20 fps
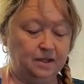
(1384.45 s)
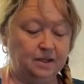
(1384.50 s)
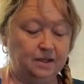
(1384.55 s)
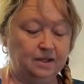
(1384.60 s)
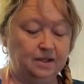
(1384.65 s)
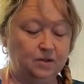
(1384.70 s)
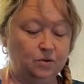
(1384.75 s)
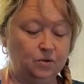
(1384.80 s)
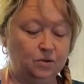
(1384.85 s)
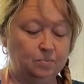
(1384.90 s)

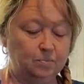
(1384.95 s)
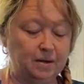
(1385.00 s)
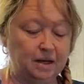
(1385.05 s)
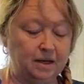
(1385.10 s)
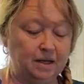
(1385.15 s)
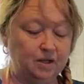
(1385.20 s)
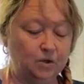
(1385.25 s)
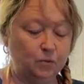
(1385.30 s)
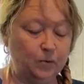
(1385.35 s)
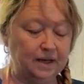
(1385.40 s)

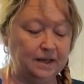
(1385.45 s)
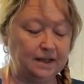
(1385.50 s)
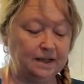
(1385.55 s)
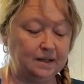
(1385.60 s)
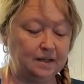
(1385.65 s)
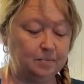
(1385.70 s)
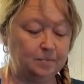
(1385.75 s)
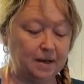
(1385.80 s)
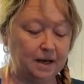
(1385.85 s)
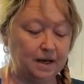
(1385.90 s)
Sweet
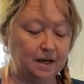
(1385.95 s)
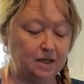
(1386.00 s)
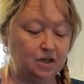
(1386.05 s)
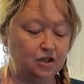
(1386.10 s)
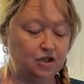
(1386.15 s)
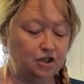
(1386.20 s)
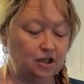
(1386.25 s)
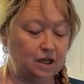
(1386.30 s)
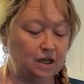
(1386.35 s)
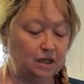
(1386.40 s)

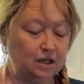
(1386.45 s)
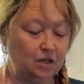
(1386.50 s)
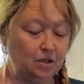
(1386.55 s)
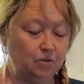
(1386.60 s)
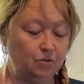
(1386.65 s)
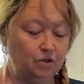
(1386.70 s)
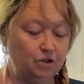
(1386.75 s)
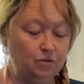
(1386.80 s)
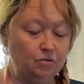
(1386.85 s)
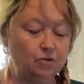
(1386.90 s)
Spanish
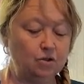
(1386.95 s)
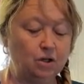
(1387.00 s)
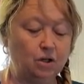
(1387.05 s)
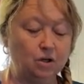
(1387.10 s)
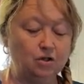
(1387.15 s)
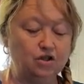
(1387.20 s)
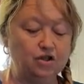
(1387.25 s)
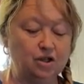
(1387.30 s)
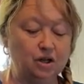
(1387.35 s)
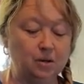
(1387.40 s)
Yellow
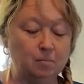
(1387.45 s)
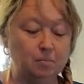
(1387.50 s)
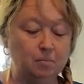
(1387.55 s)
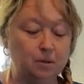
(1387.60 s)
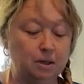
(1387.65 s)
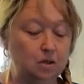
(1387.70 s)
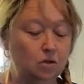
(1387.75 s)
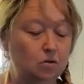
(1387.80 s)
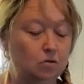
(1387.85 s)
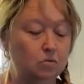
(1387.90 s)
Utah
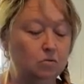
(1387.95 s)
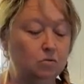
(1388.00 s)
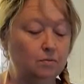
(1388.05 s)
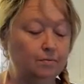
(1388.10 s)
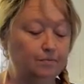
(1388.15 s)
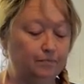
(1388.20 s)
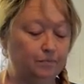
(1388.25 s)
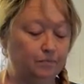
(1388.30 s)
Jumbo.